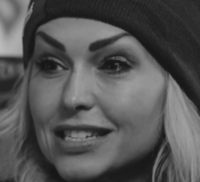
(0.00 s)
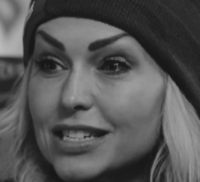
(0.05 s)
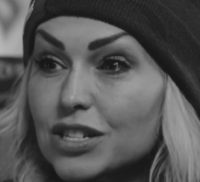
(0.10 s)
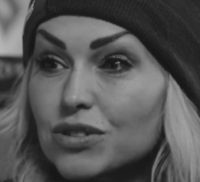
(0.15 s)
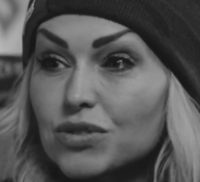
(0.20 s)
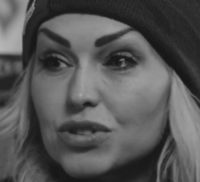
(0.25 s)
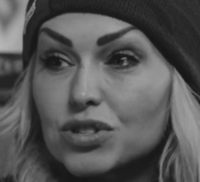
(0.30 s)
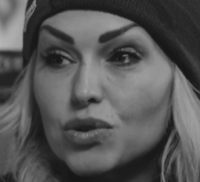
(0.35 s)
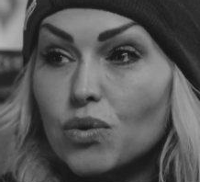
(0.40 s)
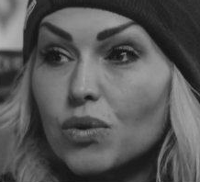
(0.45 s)
and it
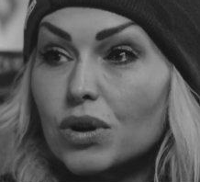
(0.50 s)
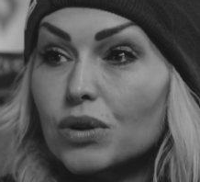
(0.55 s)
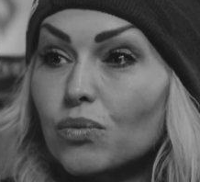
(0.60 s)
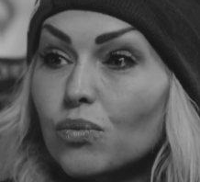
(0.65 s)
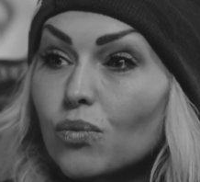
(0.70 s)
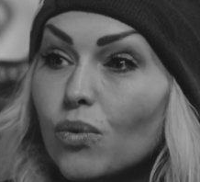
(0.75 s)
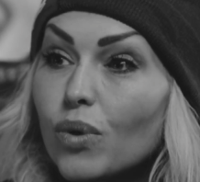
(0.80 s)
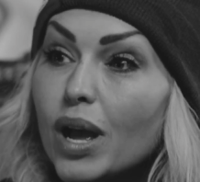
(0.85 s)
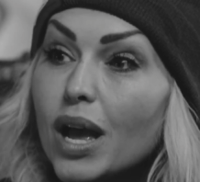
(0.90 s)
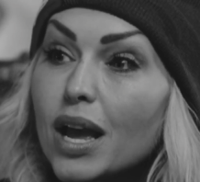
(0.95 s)
was just
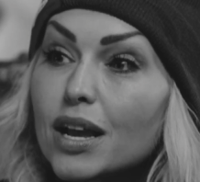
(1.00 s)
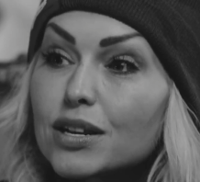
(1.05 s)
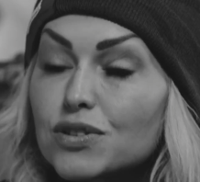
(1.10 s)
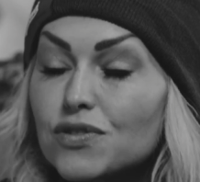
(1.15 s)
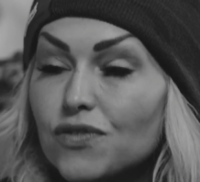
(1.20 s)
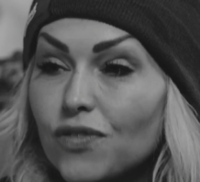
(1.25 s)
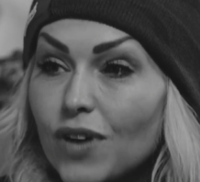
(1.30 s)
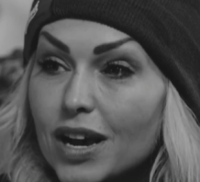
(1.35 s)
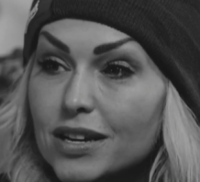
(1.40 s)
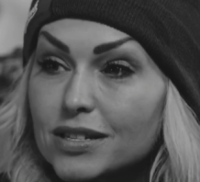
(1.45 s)
going way
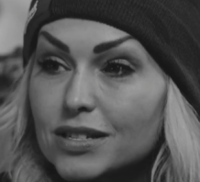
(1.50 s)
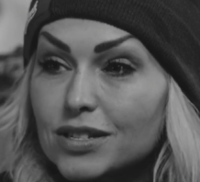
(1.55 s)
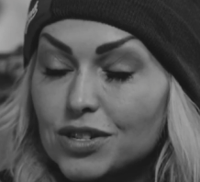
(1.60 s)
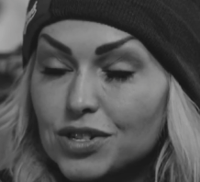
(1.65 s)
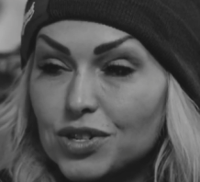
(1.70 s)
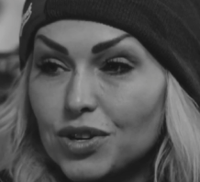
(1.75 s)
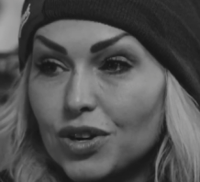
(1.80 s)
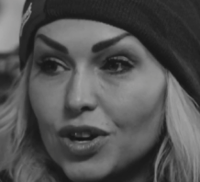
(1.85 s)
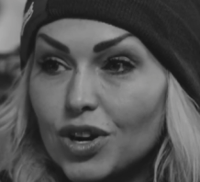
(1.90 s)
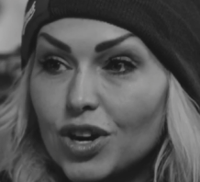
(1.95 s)
too fast in
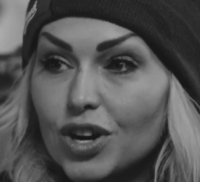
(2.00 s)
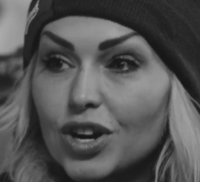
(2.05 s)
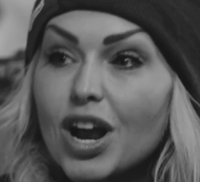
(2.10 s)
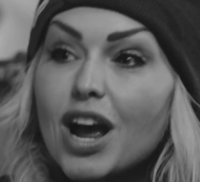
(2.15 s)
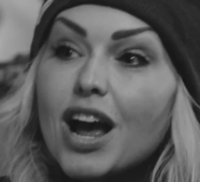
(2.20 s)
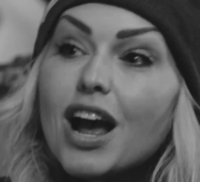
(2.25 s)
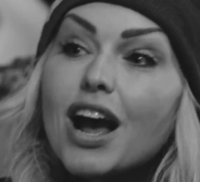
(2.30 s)
a turn.